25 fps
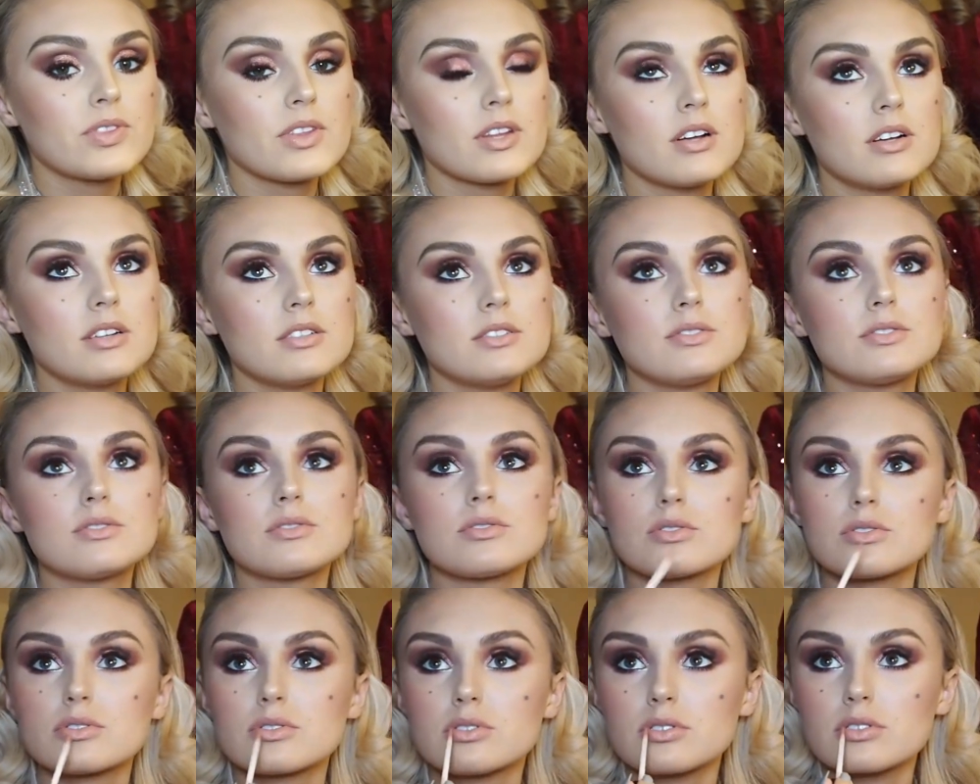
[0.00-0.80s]
Yeah,
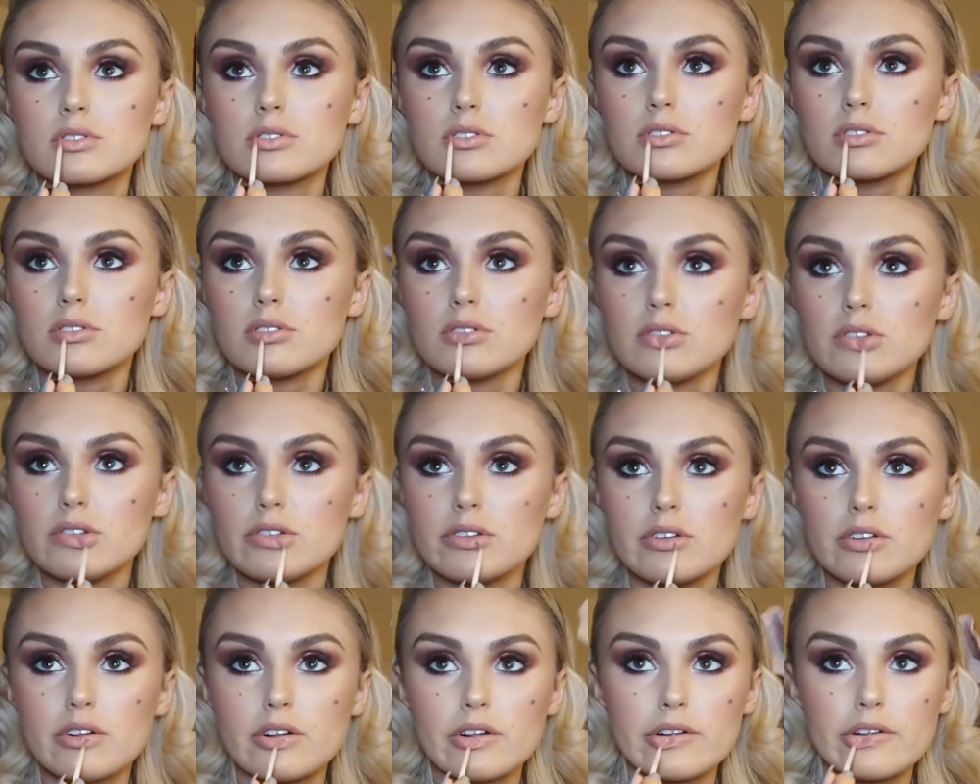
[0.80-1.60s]
not with this dress,
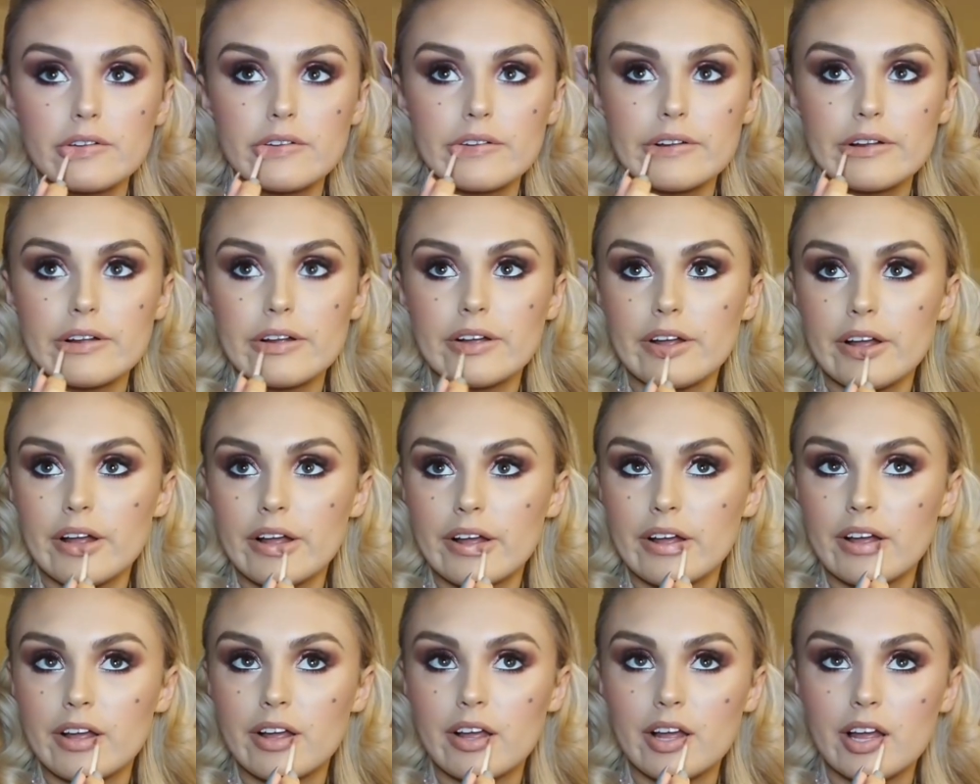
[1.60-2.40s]
mind you. So
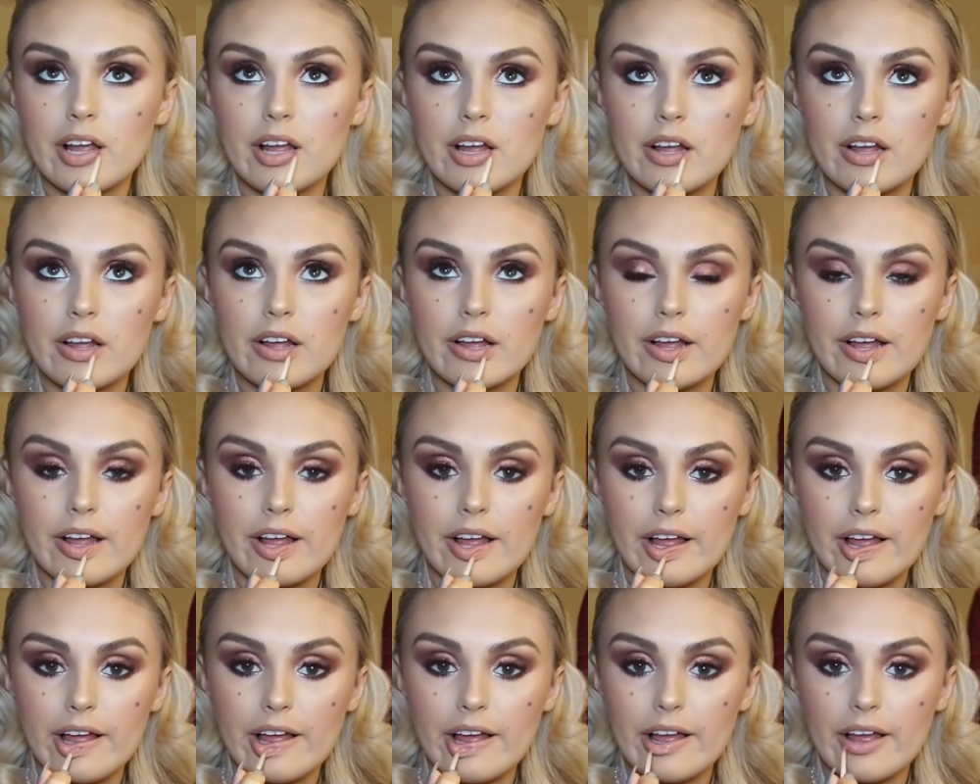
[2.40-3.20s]
because
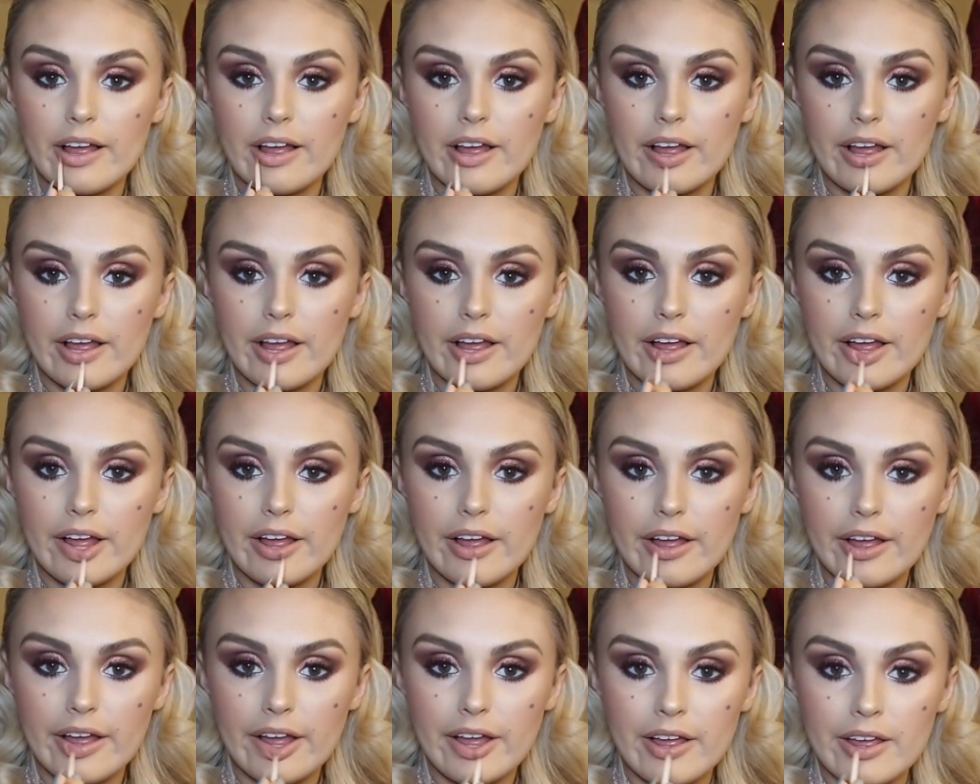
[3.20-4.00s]
I have
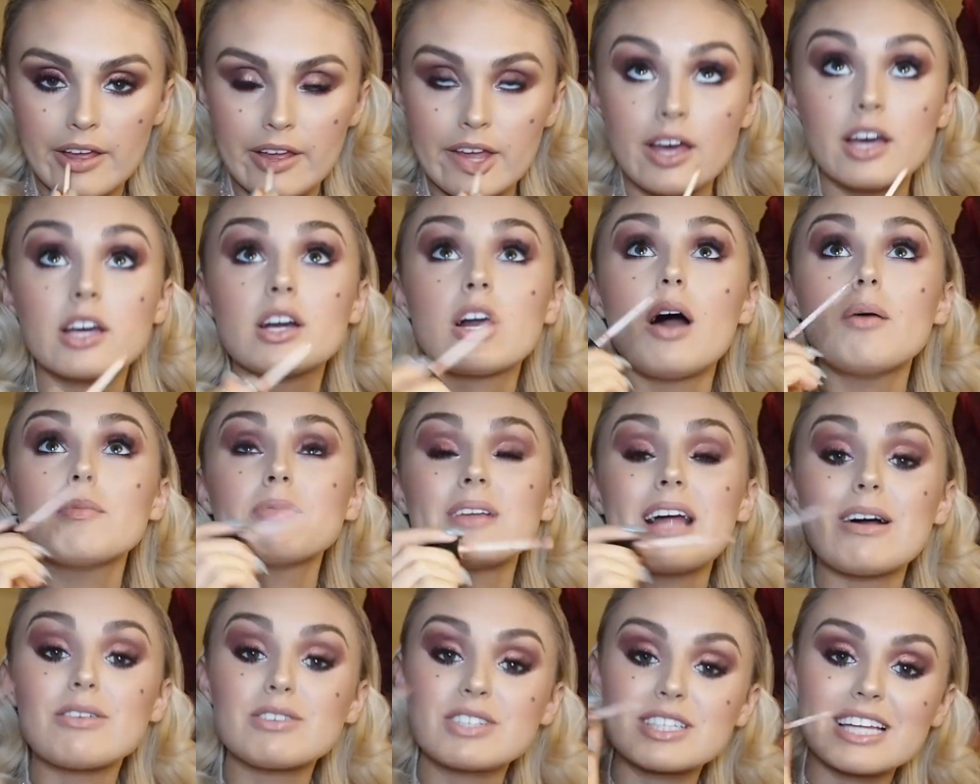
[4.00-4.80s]
small come
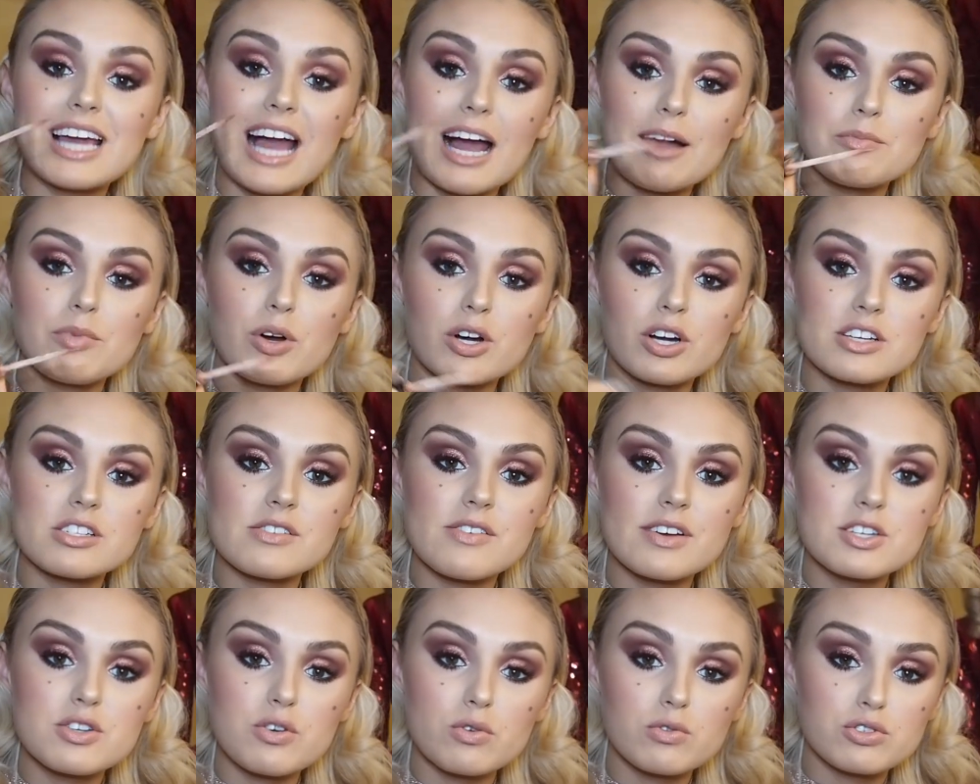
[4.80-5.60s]
hips. down to the camera because
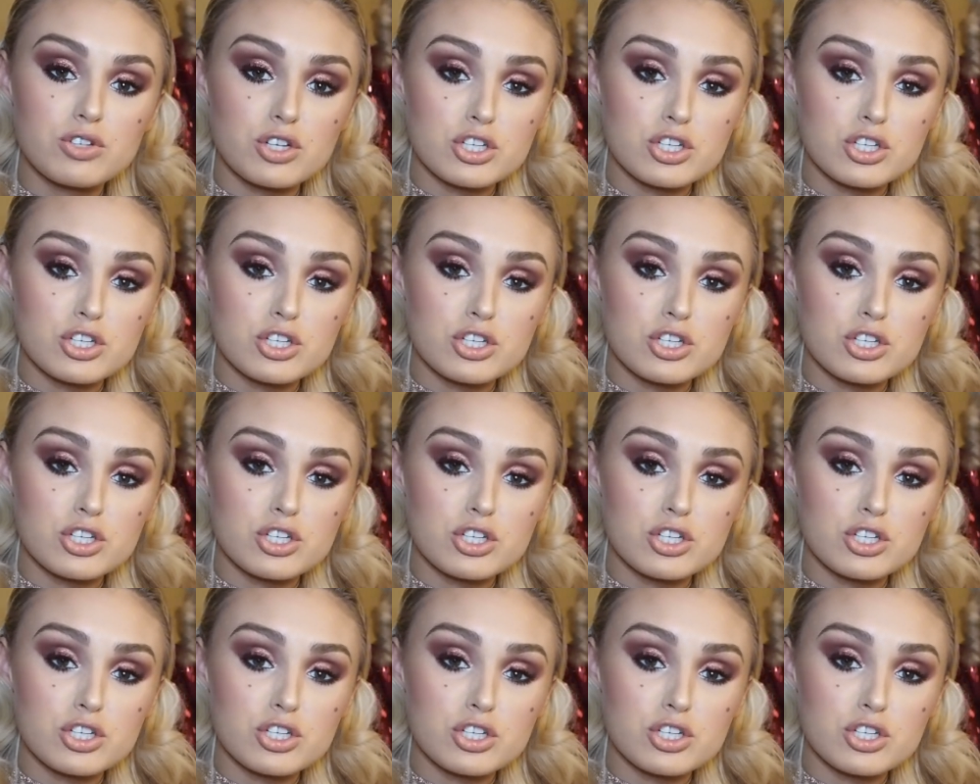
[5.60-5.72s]
otherwise you're